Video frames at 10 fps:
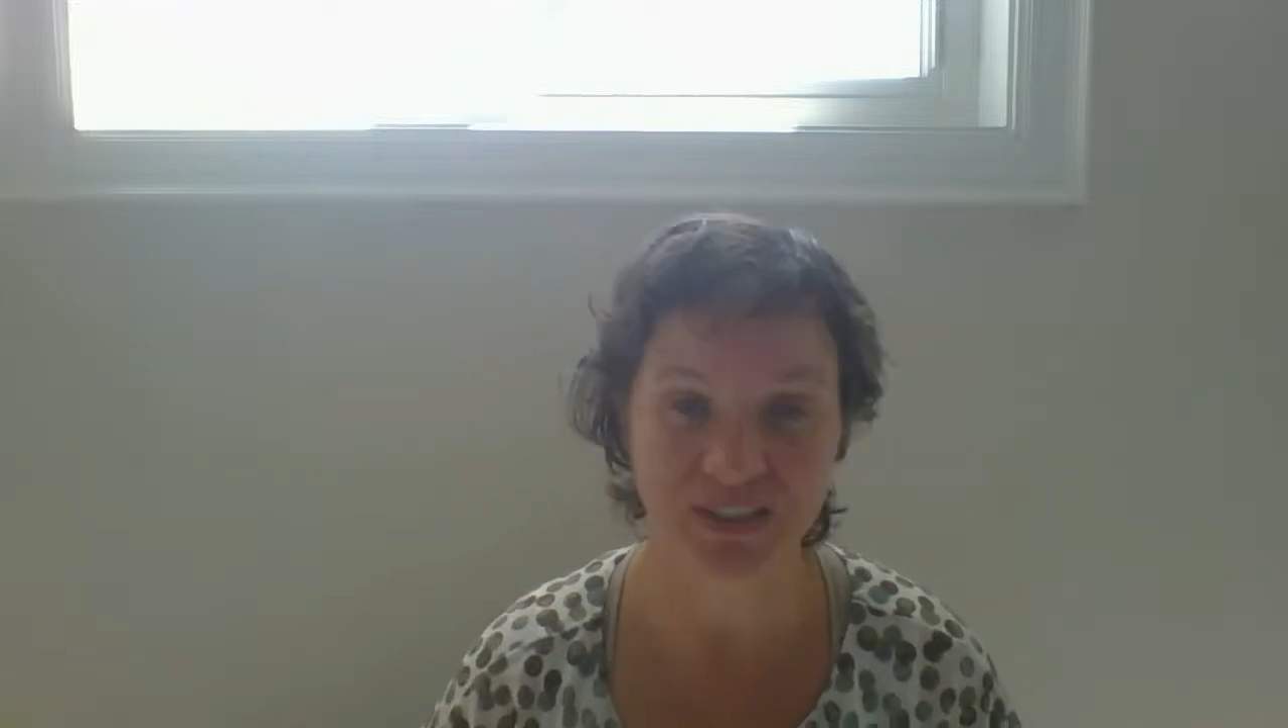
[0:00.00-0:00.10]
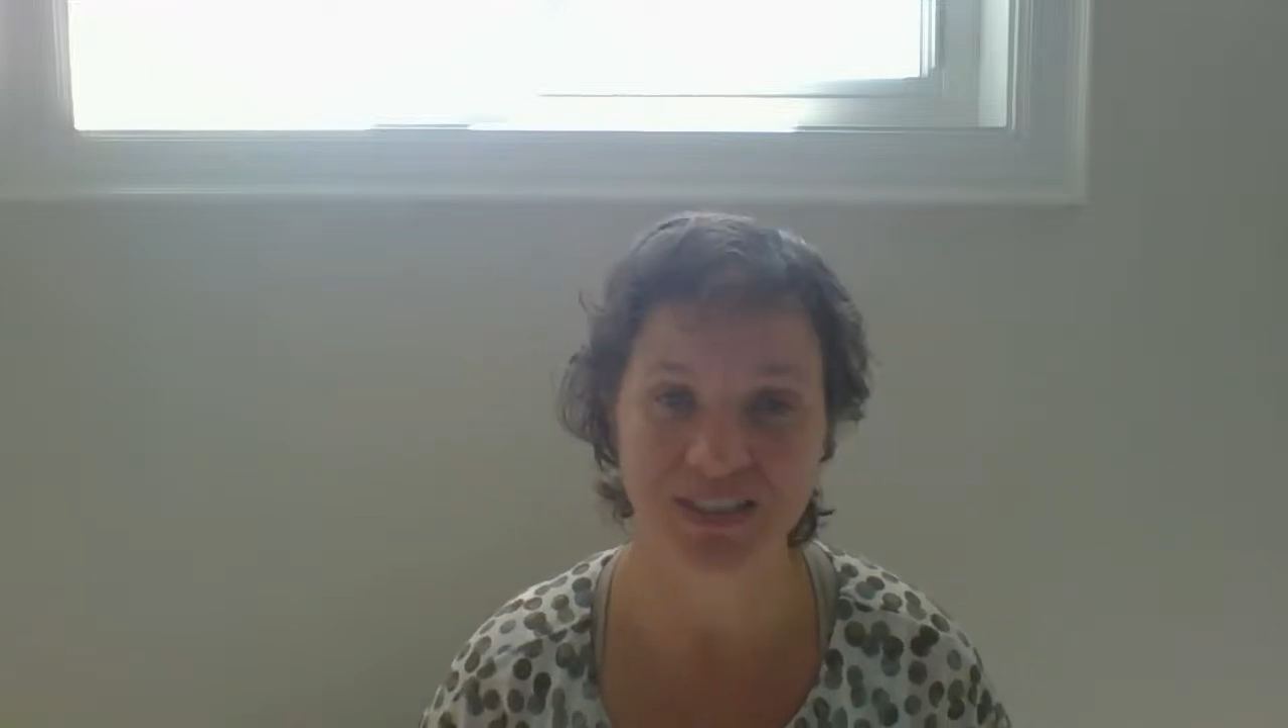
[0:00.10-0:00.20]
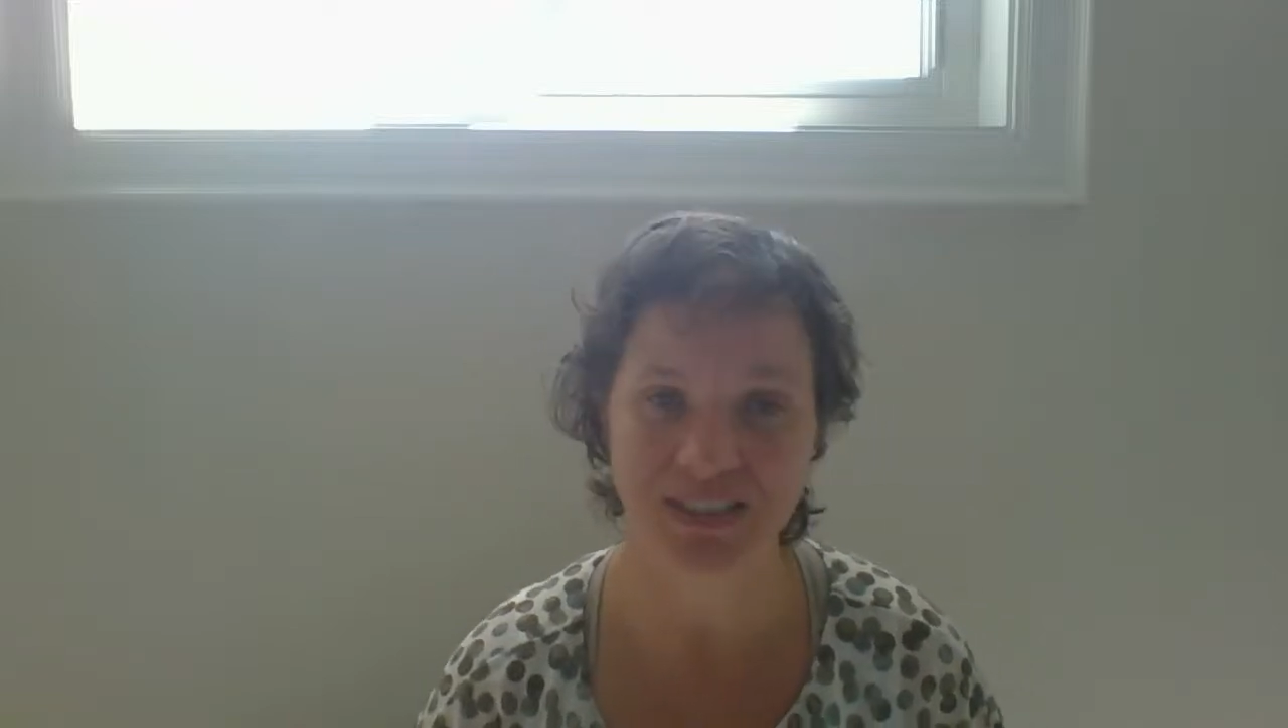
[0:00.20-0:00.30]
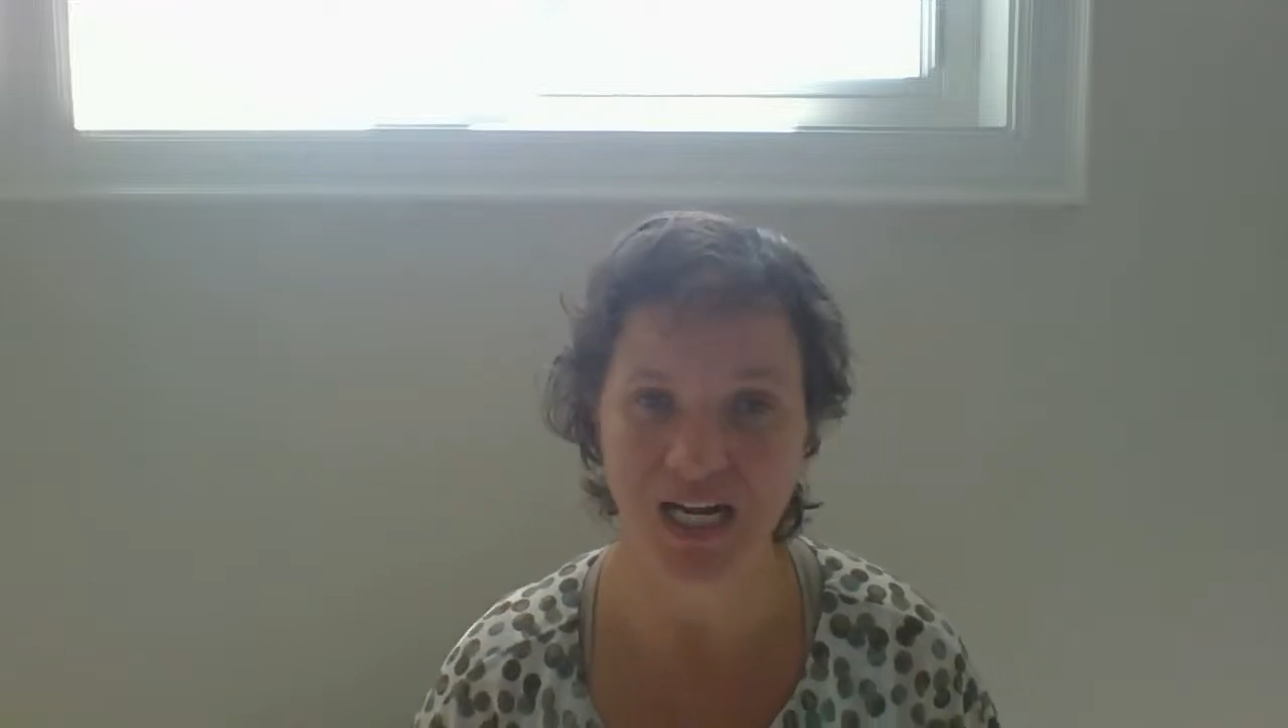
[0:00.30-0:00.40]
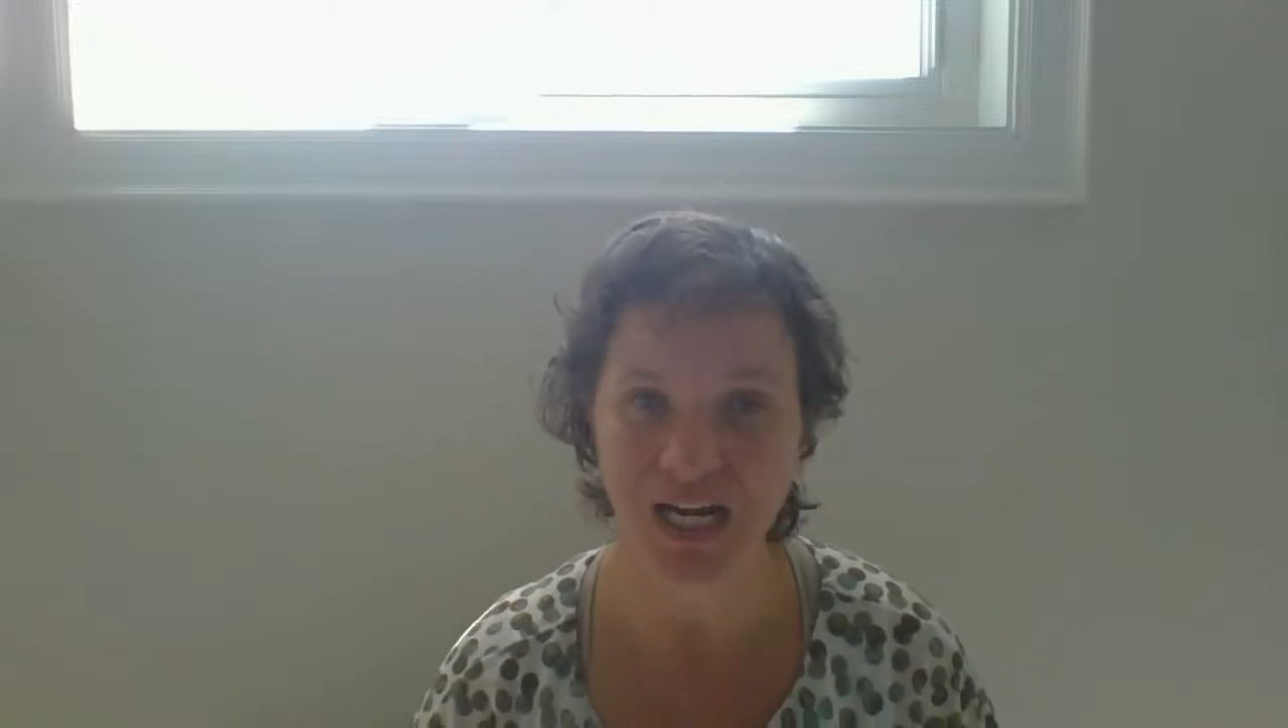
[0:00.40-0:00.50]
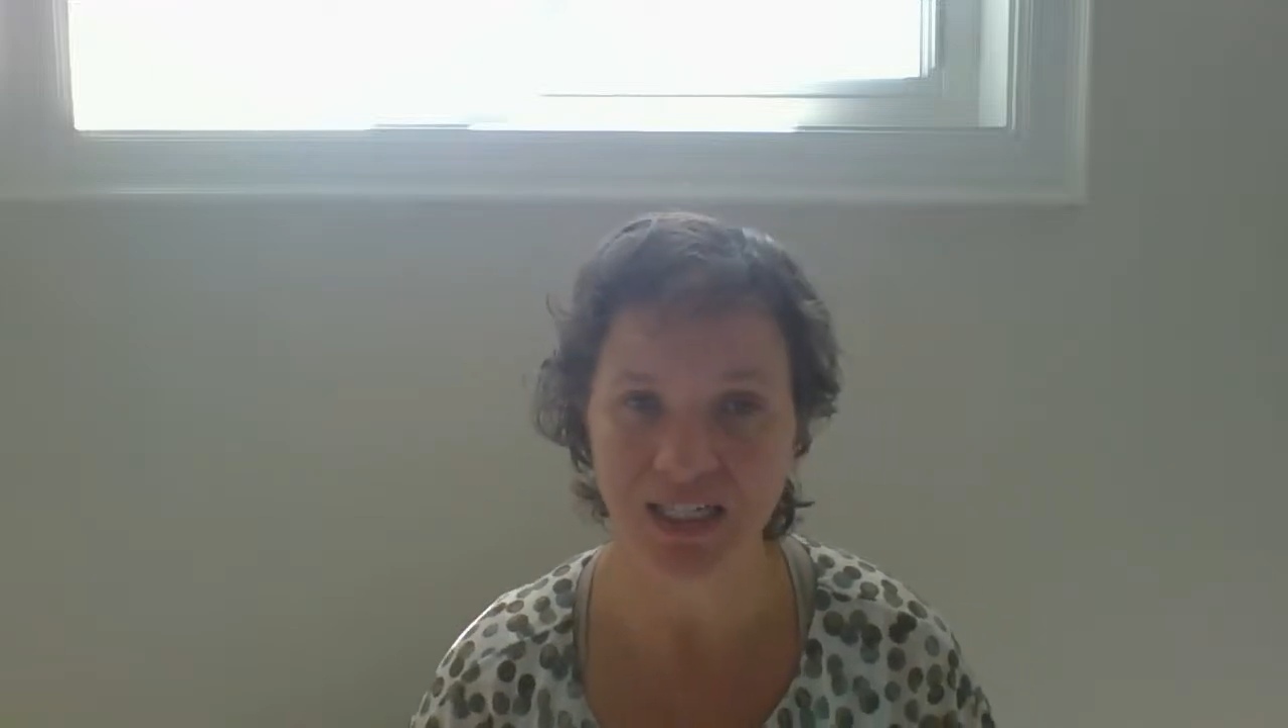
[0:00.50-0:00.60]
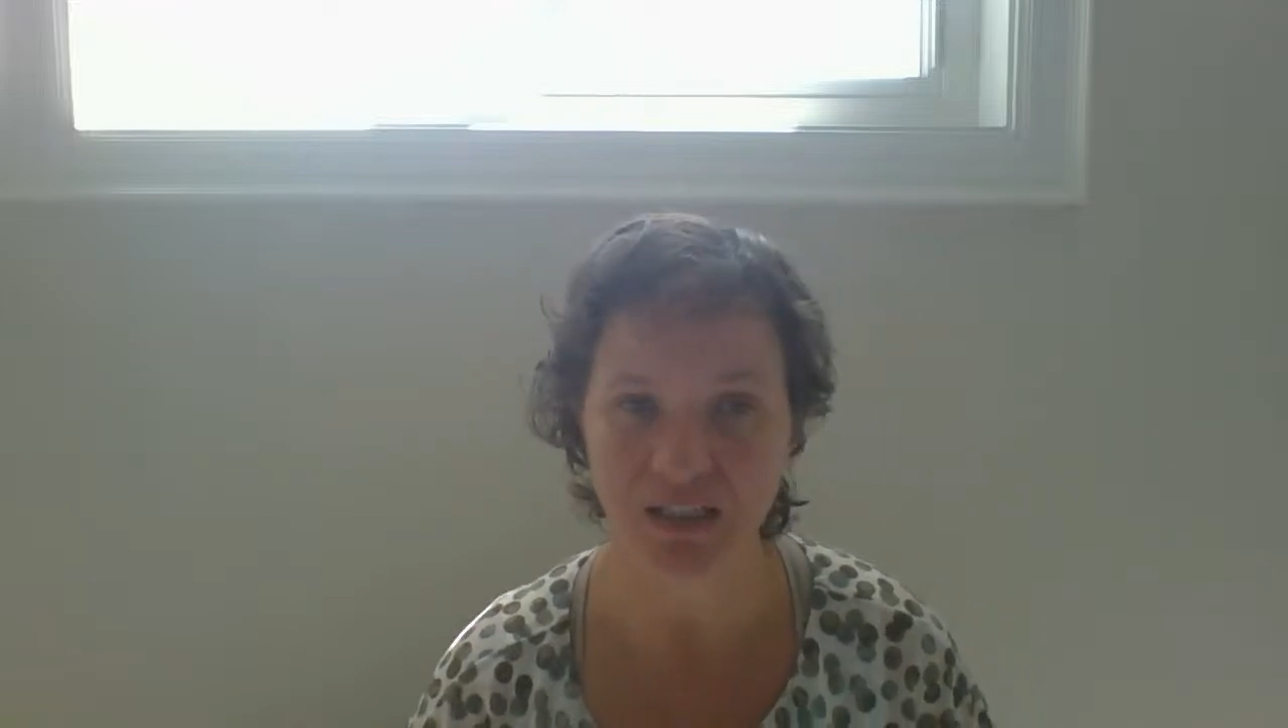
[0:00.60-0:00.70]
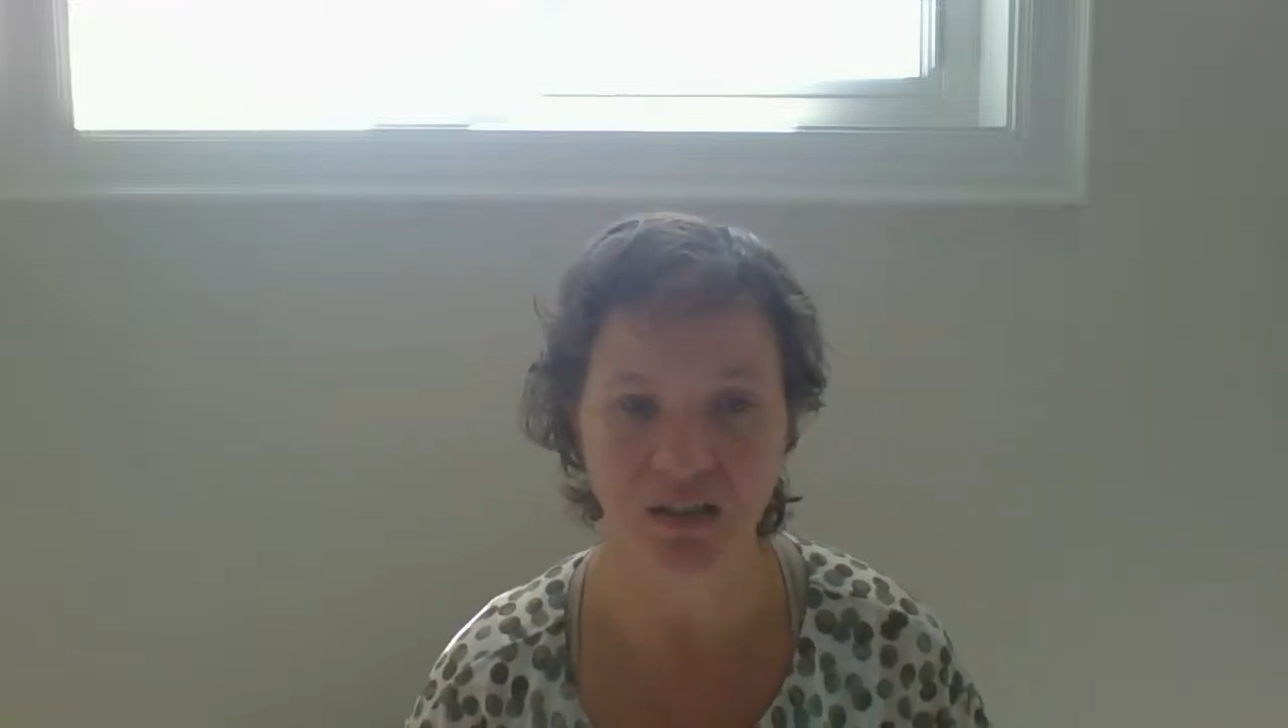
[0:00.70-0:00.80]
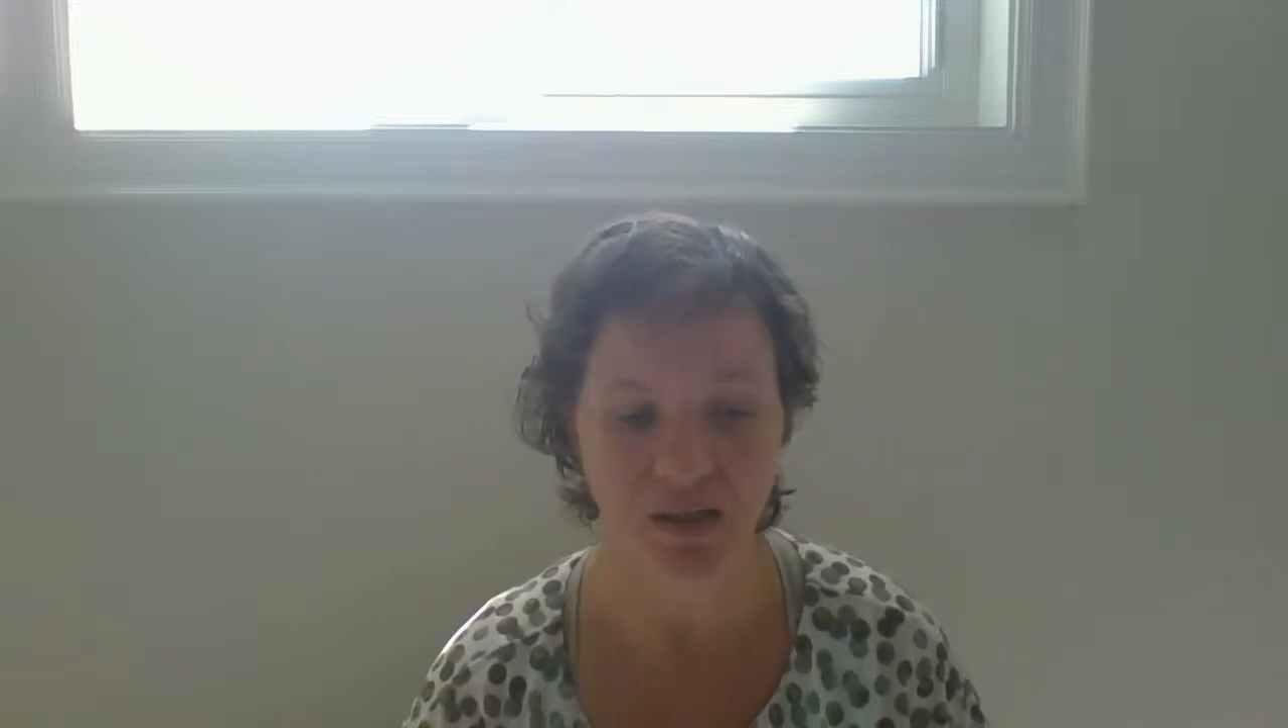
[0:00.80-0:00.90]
design